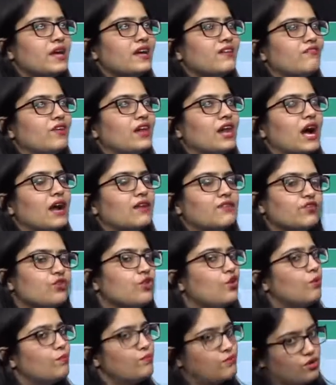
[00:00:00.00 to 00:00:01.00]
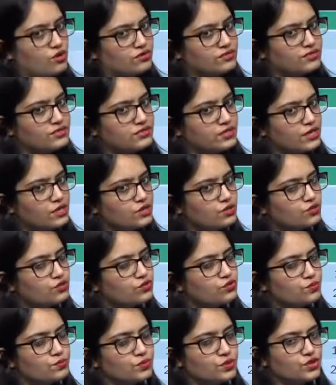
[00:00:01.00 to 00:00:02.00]
will undergo processing
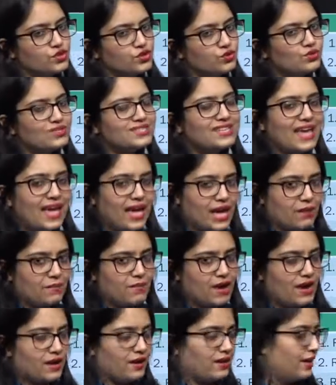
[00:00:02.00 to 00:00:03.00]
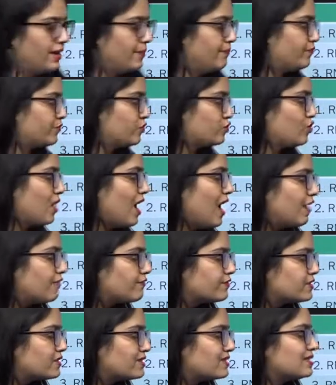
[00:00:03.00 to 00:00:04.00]
to produce mRNA. So
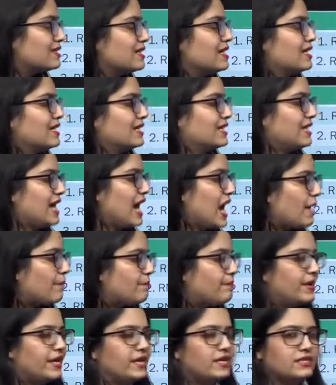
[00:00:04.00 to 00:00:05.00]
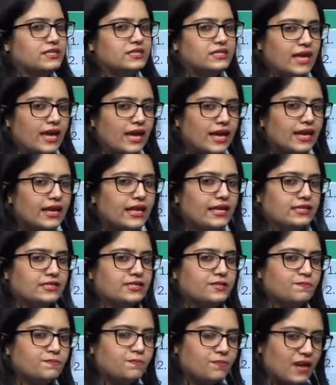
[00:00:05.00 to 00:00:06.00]
after capping, tailing,
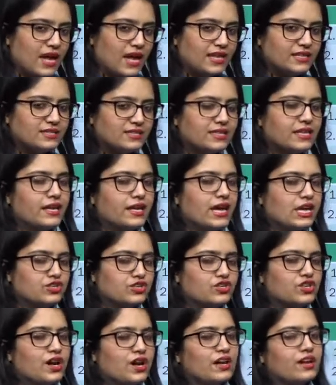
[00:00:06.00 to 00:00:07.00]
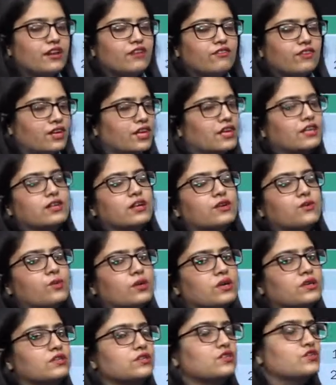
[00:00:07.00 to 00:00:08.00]
splicing, hnRNA will get
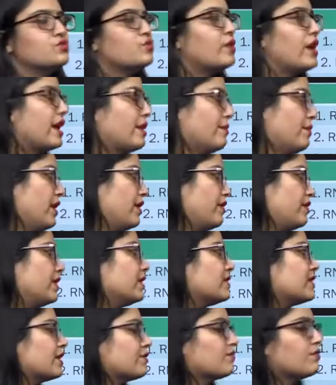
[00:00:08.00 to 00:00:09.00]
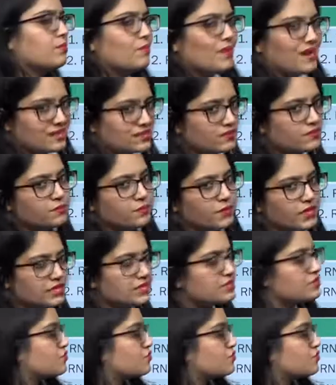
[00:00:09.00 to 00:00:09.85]
converted into mRNA that will participate in